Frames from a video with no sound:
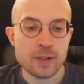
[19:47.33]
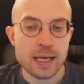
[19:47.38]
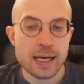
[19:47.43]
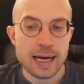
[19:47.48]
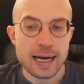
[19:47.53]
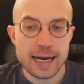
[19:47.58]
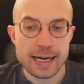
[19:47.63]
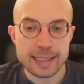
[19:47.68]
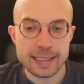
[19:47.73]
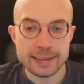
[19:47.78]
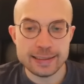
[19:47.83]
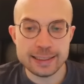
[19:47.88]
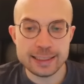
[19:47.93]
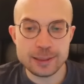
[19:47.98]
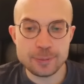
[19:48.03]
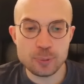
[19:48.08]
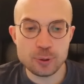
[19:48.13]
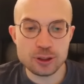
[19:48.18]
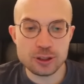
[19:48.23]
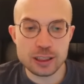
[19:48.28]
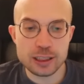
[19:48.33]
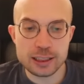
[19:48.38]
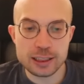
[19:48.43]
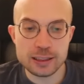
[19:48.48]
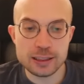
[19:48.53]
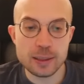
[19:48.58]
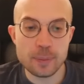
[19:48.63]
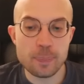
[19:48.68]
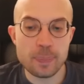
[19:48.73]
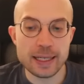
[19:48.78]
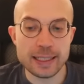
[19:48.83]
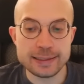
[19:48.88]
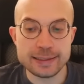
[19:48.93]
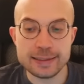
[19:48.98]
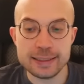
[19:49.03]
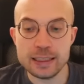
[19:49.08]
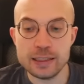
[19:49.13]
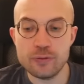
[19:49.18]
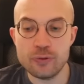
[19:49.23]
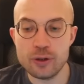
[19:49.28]
And in this position, the best
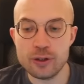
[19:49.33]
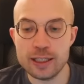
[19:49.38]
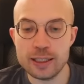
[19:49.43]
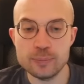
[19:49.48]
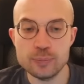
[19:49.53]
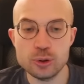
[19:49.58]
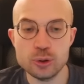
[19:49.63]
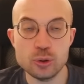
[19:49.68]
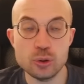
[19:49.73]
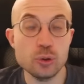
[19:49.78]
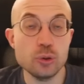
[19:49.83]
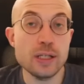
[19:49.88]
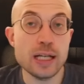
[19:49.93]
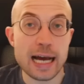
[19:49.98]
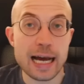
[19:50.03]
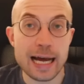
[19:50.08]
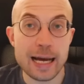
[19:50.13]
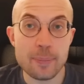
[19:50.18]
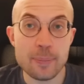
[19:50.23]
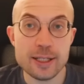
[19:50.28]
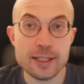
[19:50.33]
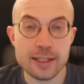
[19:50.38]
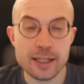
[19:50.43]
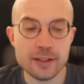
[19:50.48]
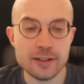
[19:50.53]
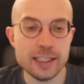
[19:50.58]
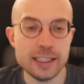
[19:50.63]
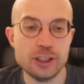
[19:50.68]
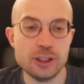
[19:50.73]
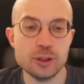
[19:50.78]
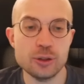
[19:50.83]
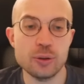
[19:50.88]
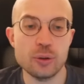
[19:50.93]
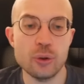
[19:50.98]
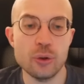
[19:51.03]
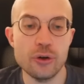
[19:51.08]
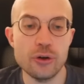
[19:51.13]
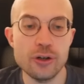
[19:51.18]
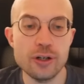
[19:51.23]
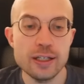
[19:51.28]
thing for them to do, the habit that they should
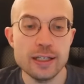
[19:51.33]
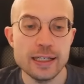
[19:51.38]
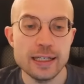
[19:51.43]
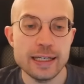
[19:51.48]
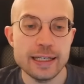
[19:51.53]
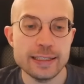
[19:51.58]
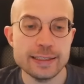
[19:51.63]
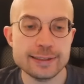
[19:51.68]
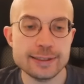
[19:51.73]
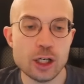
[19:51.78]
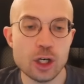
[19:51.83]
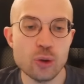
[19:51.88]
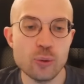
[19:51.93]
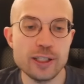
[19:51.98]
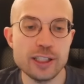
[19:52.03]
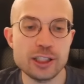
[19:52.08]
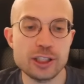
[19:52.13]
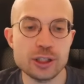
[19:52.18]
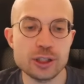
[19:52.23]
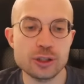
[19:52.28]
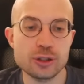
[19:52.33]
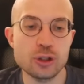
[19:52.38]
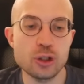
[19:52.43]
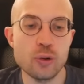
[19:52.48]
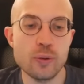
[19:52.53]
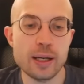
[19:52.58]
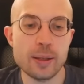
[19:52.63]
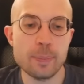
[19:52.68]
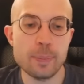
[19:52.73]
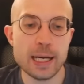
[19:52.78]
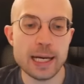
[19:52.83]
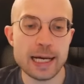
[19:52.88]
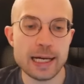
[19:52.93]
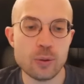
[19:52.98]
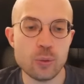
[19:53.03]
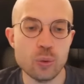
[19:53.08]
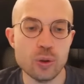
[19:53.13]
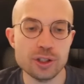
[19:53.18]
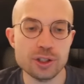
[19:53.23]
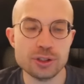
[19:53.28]
learn, is always just going back
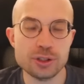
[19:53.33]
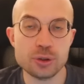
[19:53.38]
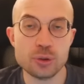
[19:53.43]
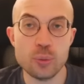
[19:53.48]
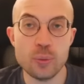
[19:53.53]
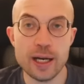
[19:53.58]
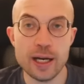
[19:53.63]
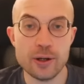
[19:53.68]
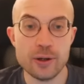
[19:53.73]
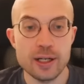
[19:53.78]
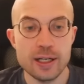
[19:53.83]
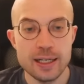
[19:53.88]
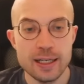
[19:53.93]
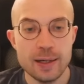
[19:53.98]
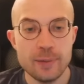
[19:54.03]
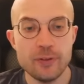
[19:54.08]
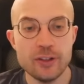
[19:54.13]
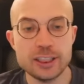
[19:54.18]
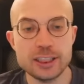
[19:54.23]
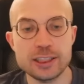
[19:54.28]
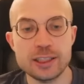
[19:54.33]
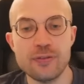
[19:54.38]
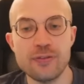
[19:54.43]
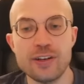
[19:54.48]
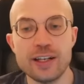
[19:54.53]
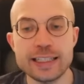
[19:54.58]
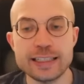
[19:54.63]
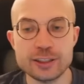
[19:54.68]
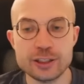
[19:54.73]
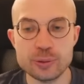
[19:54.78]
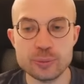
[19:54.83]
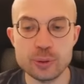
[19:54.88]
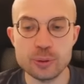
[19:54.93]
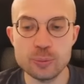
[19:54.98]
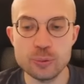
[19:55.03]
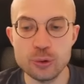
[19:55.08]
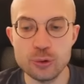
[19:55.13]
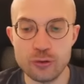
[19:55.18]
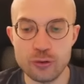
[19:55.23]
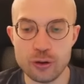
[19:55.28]
one square. This is a flexible
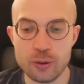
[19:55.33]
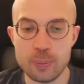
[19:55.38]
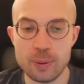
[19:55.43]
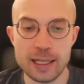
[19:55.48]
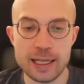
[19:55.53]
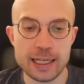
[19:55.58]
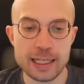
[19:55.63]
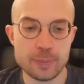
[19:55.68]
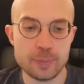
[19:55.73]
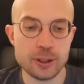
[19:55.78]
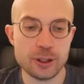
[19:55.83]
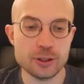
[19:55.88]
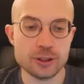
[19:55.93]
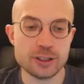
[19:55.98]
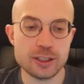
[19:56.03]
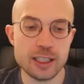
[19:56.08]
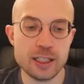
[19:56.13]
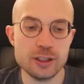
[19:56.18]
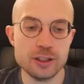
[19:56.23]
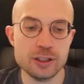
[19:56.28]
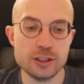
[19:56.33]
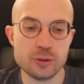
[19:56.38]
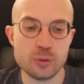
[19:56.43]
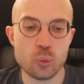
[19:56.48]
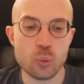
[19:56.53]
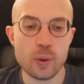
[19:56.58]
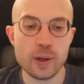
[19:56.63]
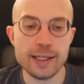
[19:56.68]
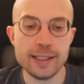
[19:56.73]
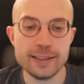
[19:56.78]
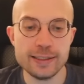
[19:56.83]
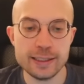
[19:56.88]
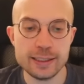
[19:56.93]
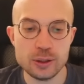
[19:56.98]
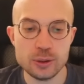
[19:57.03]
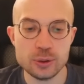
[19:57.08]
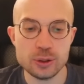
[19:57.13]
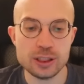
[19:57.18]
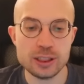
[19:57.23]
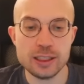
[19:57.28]
move for black, because they are just waiting to
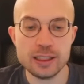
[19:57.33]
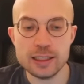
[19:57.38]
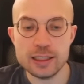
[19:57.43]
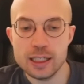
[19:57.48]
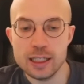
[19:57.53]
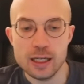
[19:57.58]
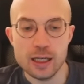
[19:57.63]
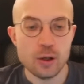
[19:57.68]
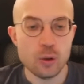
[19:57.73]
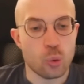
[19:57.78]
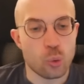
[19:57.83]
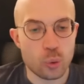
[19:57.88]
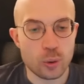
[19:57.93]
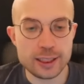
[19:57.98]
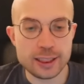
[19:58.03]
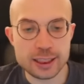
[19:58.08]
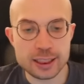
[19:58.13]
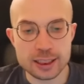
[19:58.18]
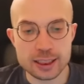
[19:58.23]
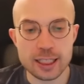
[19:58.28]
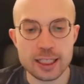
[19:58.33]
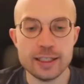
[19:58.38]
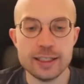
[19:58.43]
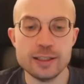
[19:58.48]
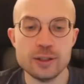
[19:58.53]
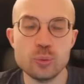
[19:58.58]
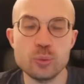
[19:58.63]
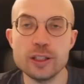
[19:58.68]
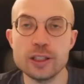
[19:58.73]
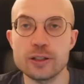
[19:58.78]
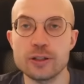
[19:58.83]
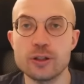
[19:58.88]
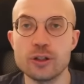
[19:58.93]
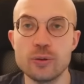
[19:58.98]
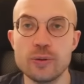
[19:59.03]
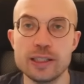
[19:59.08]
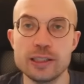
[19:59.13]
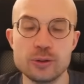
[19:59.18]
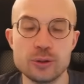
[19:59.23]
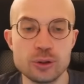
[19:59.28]
see which side we are
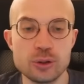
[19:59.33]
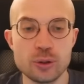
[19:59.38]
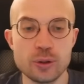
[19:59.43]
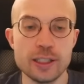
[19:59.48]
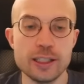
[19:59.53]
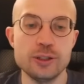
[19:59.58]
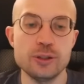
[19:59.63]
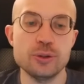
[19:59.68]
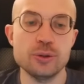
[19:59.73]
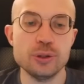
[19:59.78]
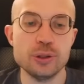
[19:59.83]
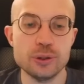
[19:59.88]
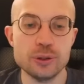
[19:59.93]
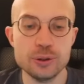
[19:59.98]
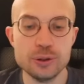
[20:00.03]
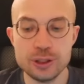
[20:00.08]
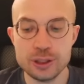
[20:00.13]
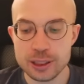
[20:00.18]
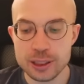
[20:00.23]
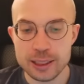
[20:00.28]
going to try to use.